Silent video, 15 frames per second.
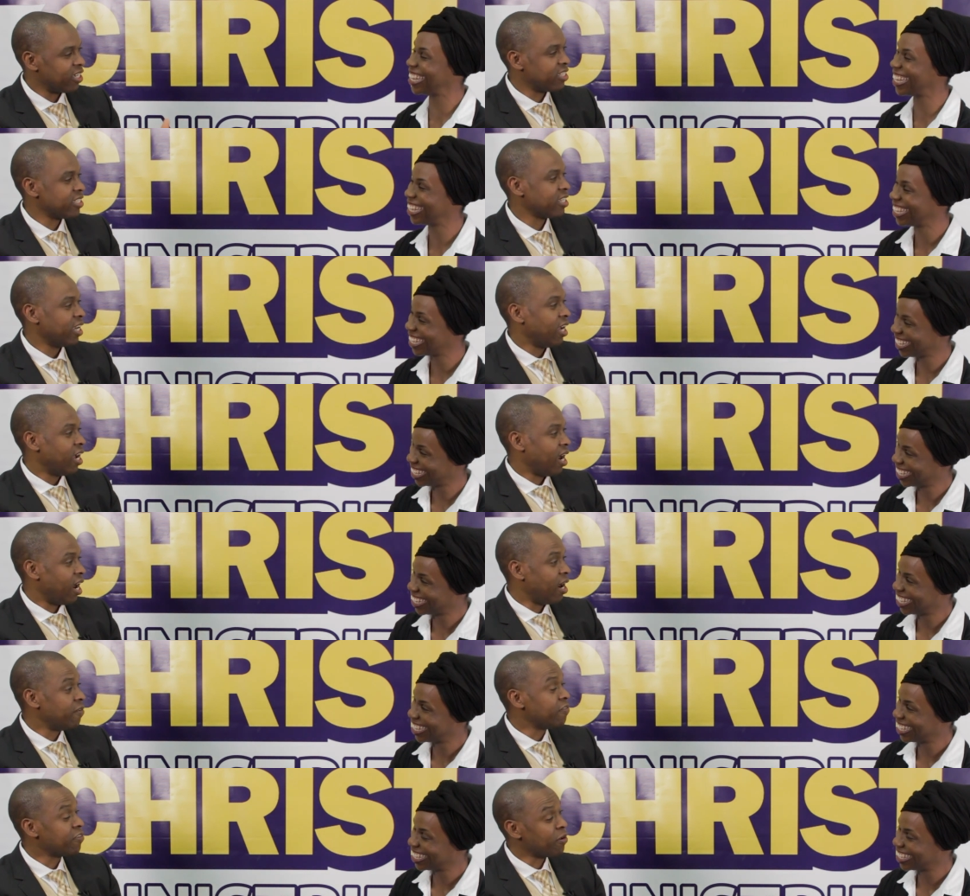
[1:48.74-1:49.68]
Speaker 1: because
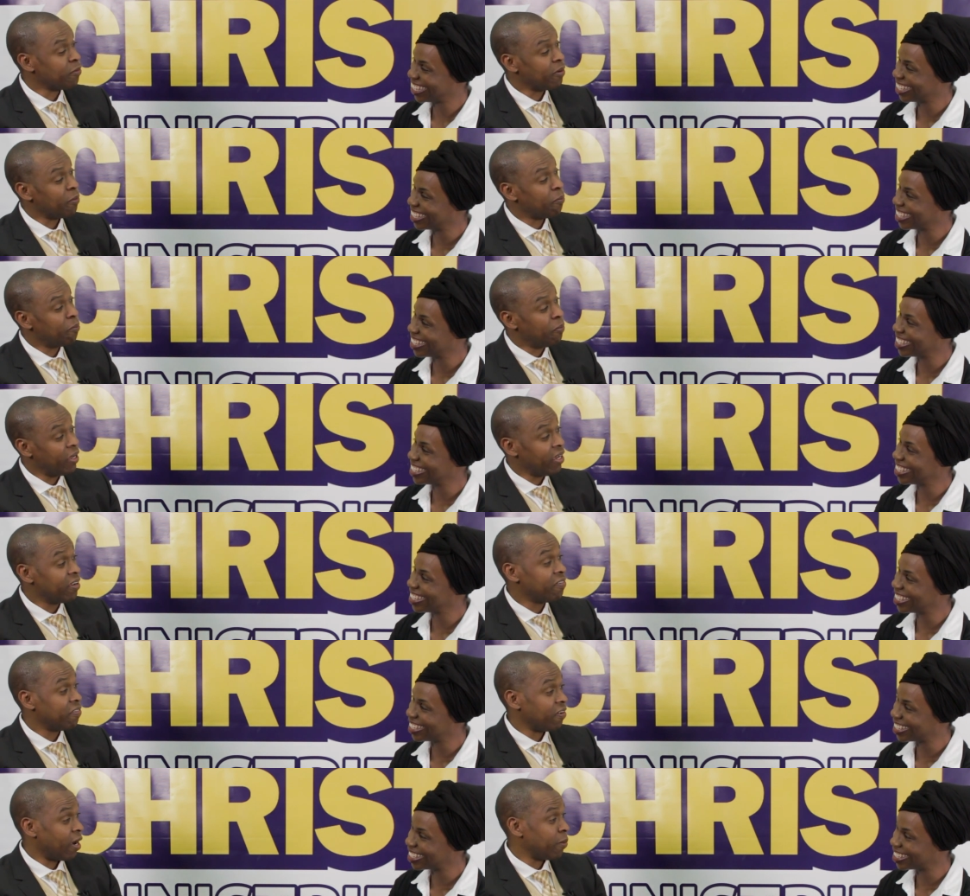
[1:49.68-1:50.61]
I'm from a
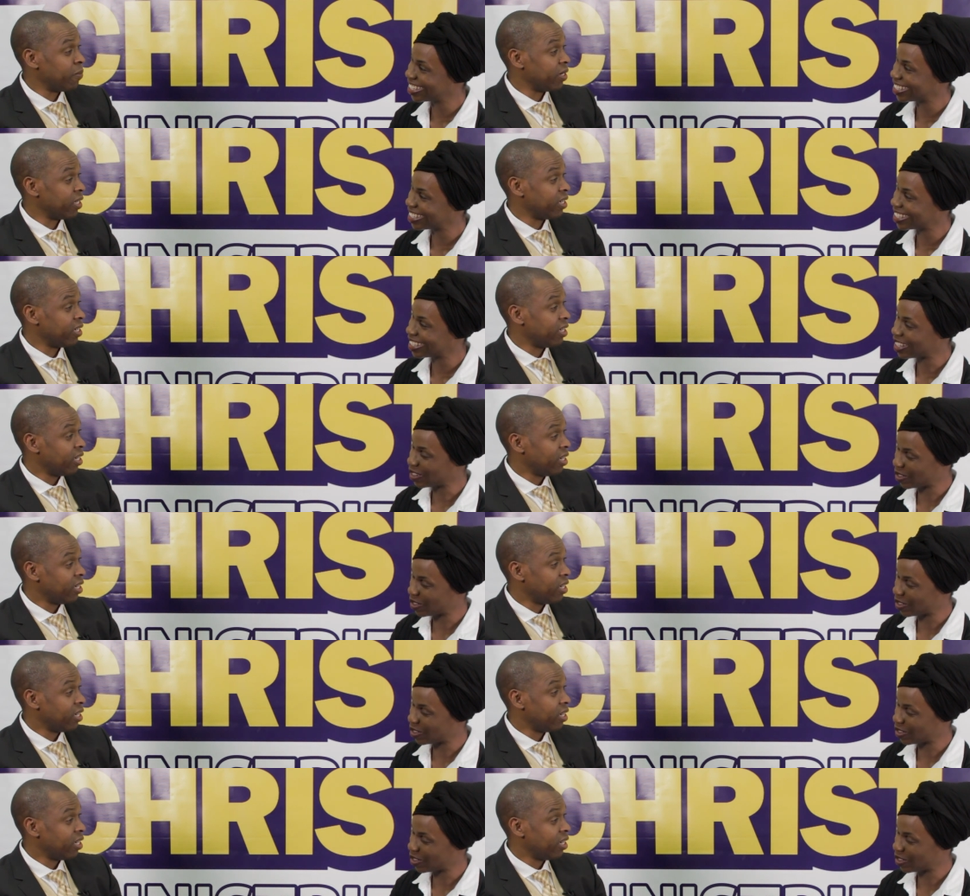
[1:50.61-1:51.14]
big family.